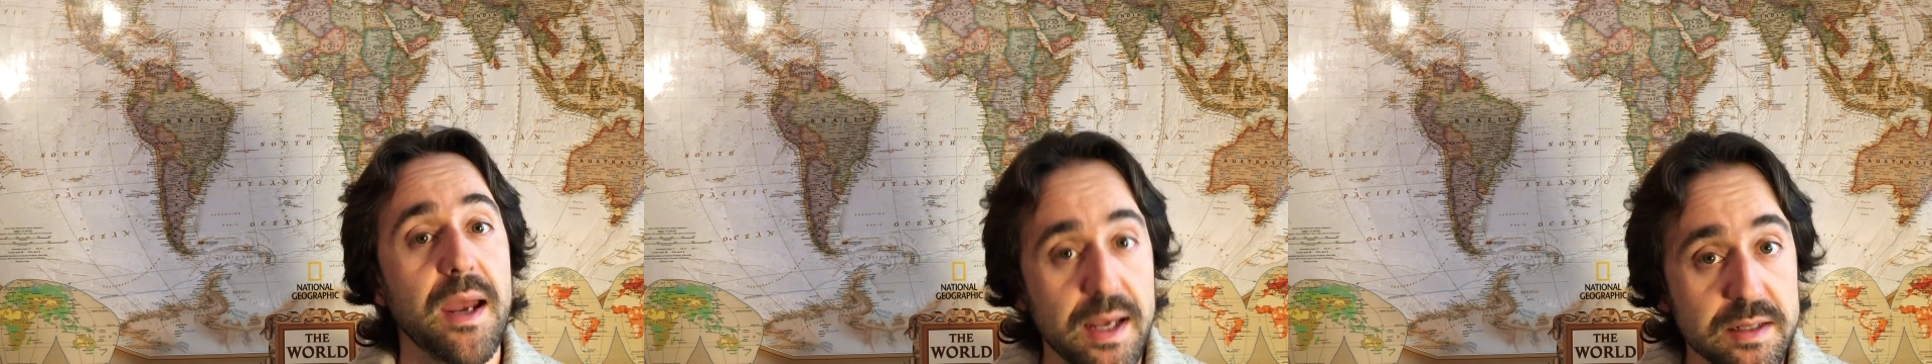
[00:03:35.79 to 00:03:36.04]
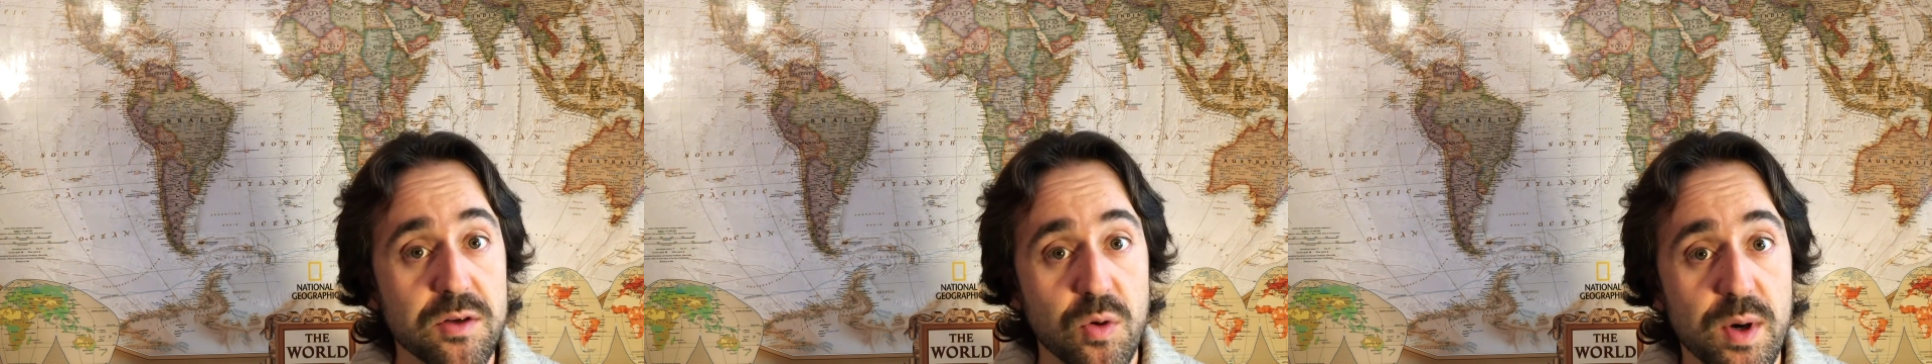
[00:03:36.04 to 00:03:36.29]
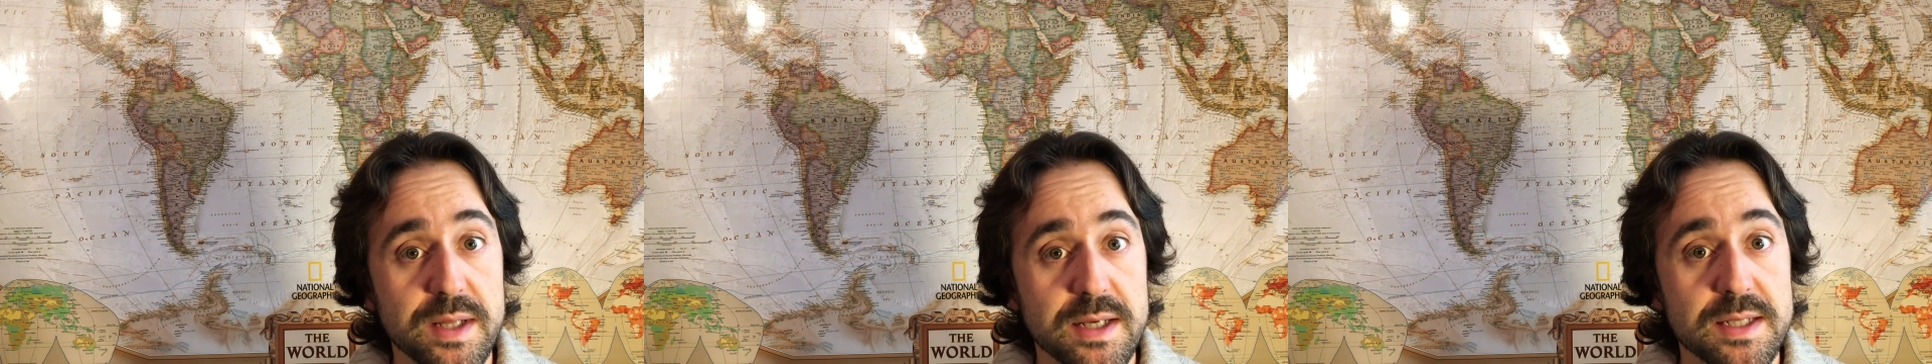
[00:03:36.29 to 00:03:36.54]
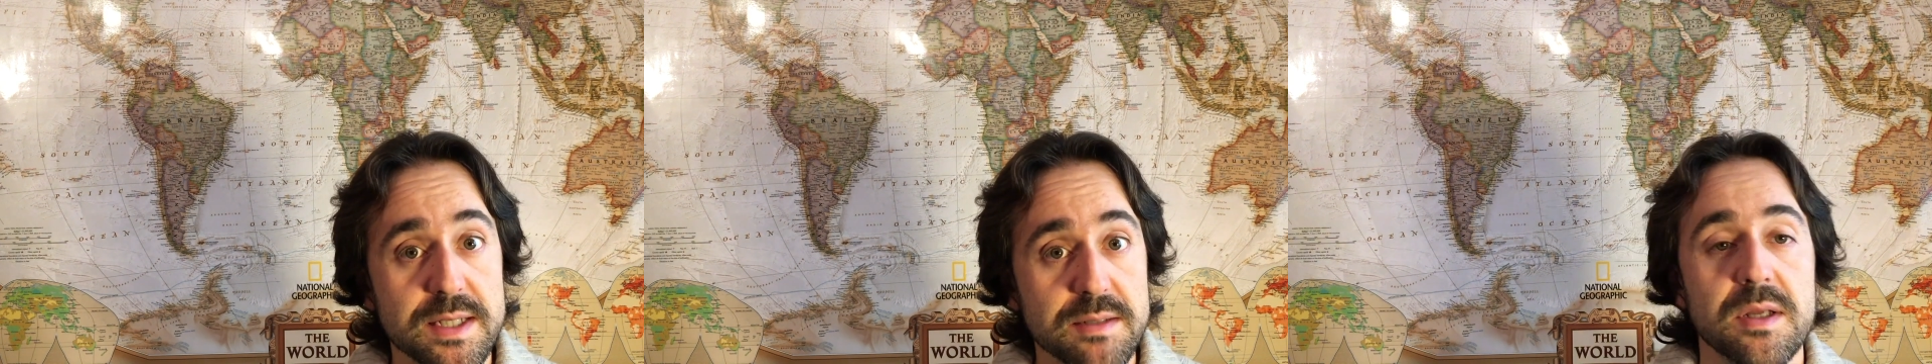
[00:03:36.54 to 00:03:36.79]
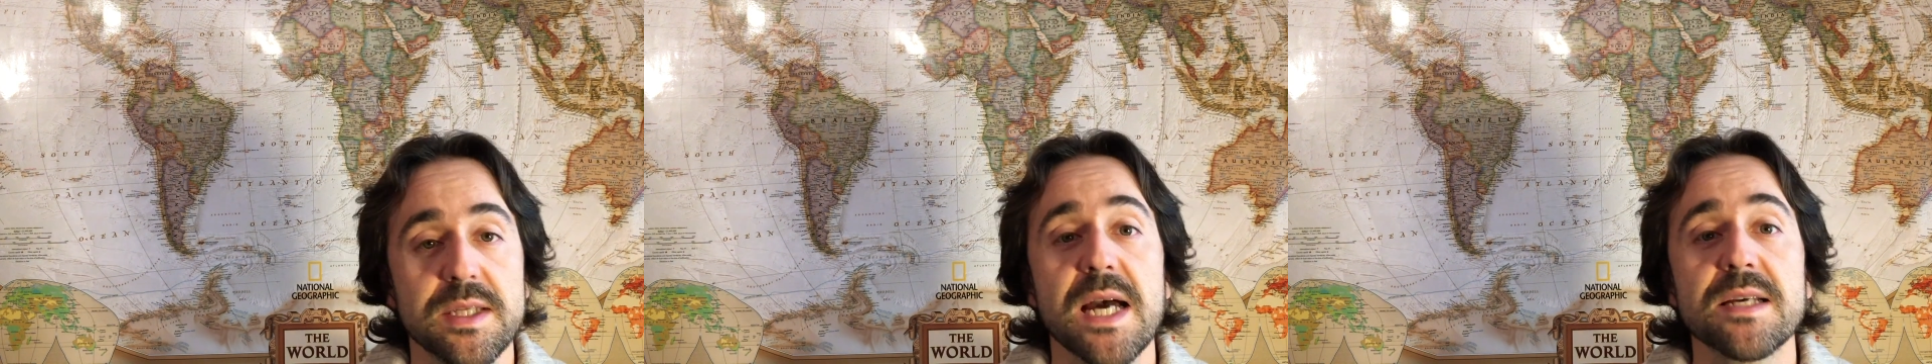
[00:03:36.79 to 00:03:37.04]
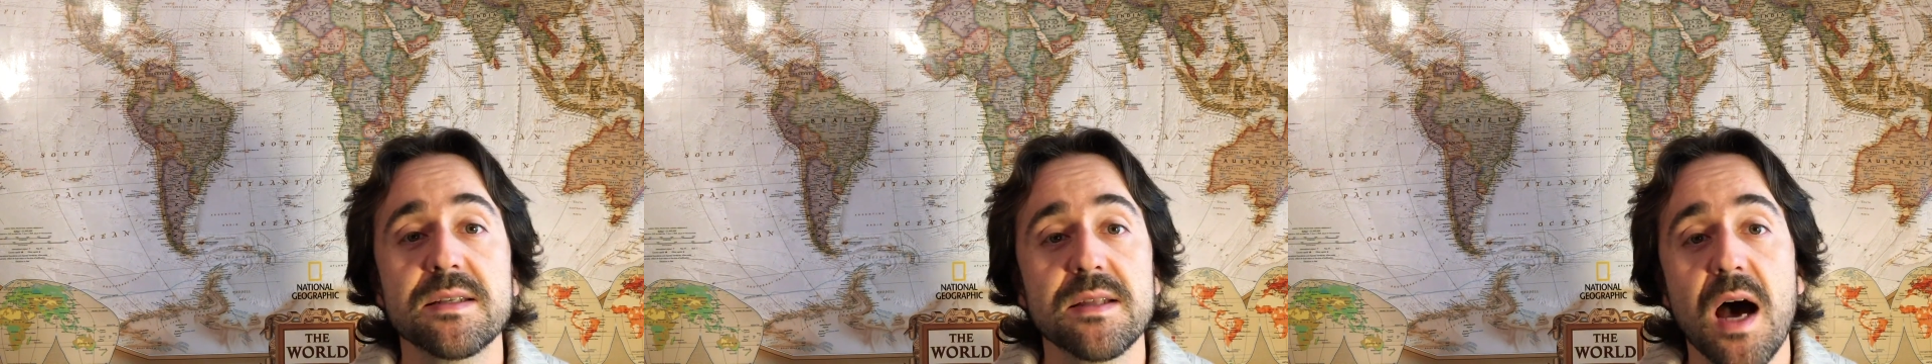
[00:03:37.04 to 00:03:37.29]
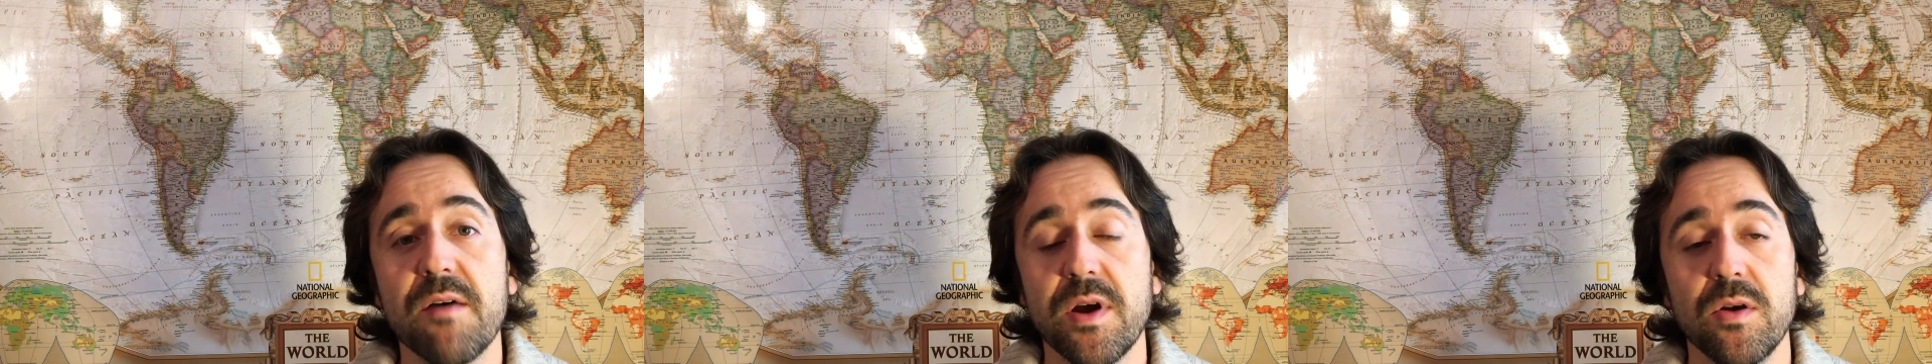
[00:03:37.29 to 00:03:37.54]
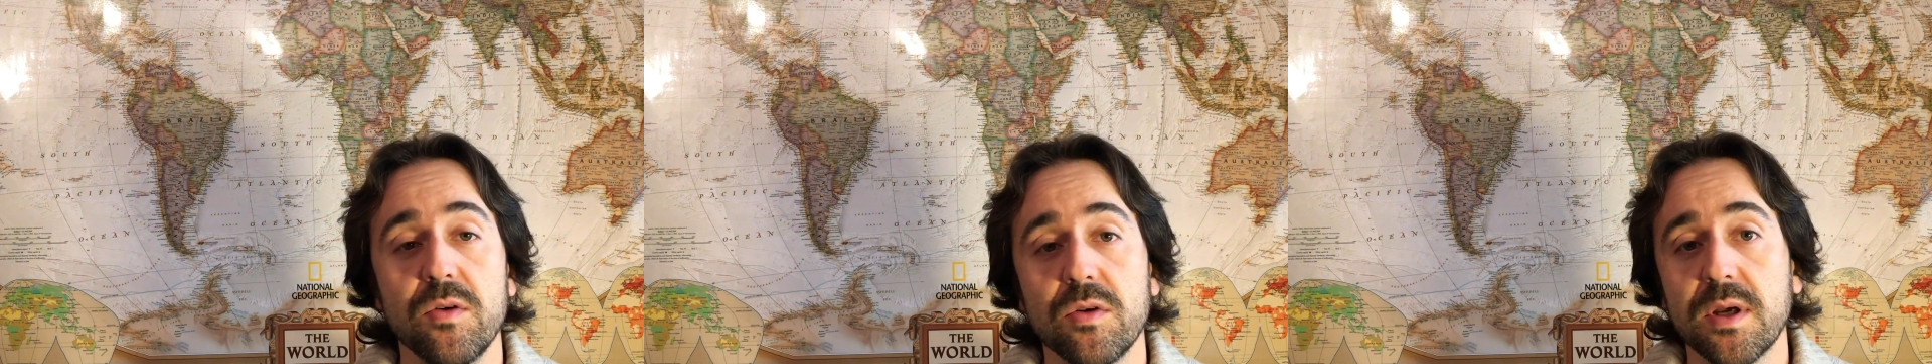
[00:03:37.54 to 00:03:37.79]
and nowadays. Just have
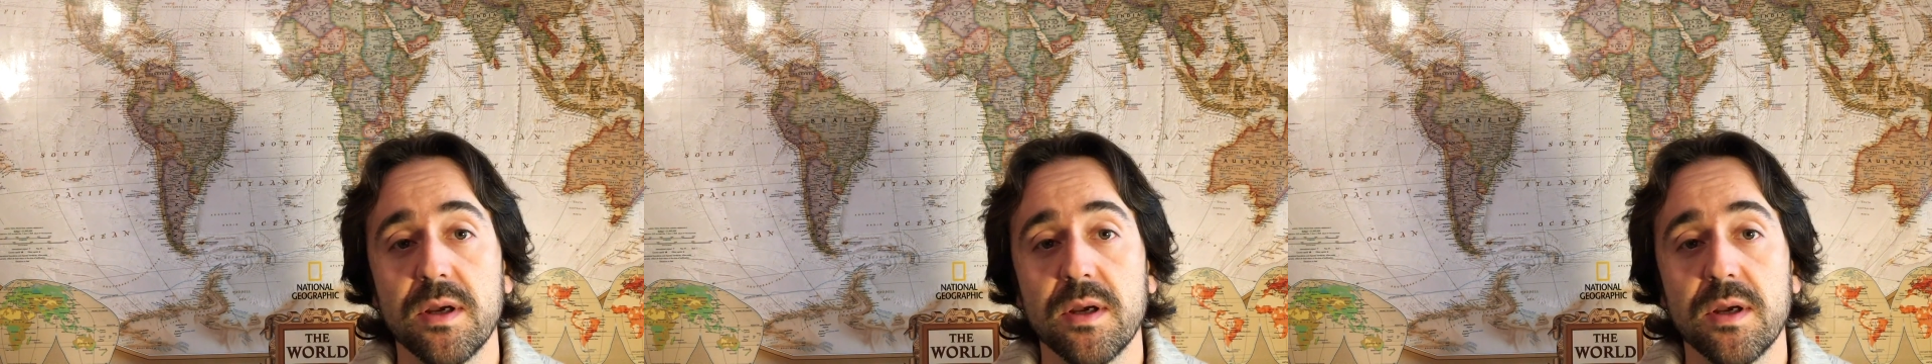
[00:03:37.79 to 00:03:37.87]
a look